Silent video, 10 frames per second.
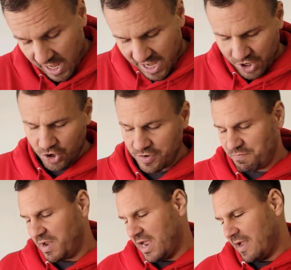It could
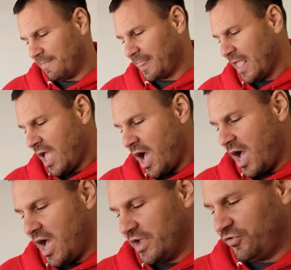be. Challenge.
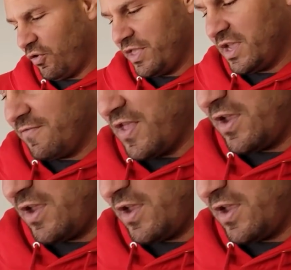Uh, enjoy the gift.